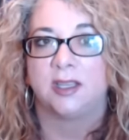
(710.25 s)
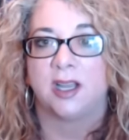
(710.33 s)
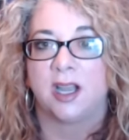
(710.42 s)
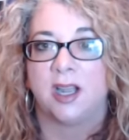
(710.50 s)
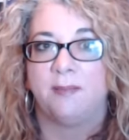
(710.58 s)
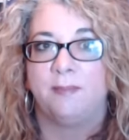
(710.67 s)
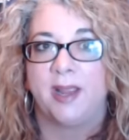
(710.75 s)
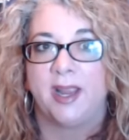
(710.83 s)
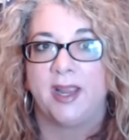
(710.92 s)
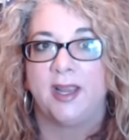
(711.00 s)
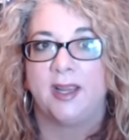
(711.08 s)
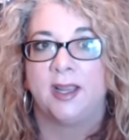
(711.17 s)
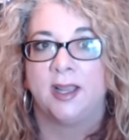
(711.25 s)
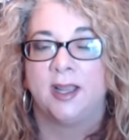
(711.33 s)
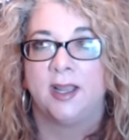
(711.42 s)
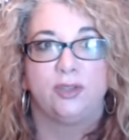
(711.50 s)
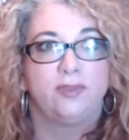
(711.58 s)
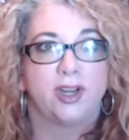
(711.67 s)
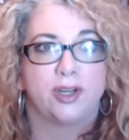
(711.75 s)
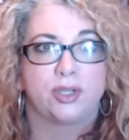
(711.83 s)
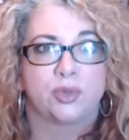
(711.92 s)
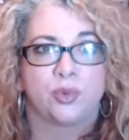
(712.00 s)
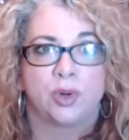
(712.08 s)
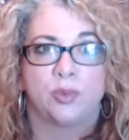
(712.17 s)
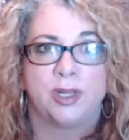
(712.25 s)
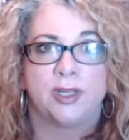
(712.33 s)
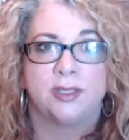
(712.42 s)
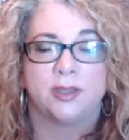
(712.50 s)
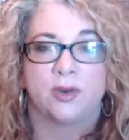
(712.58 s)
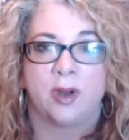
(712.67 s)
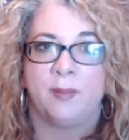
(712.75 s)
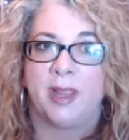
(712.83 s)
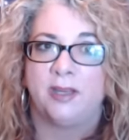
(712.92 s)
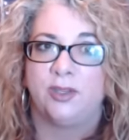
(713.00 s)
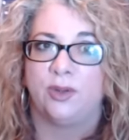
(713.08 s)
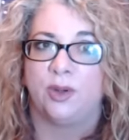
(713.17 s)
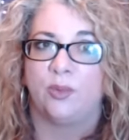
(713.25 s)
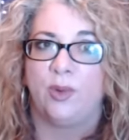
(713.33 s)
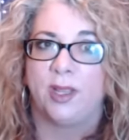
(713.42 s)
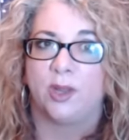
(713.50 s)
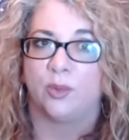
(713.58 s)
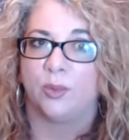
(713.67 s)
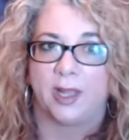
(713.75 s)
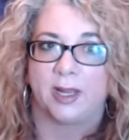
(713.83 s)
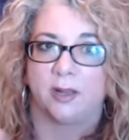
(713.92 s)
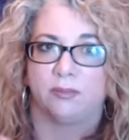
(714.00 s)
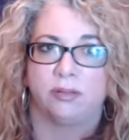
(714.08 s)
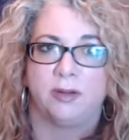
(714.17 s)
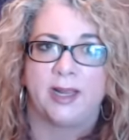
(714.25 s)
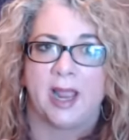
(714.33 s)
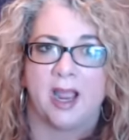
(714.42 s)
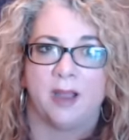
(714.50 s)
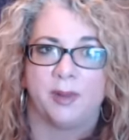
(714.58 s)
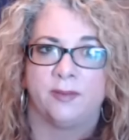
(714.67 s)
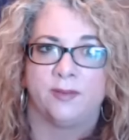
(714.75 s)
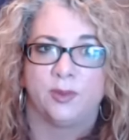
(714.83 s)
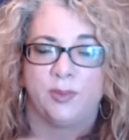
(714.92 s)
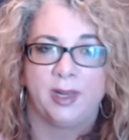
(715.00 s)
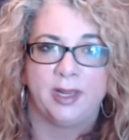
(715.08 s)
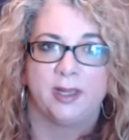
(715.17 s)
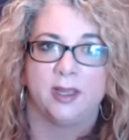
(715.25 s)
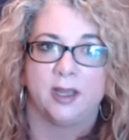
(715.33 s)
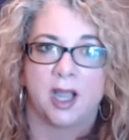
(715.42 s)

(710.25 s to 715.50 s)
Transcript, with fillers: I may very short ones or I may do a week a recap of the week.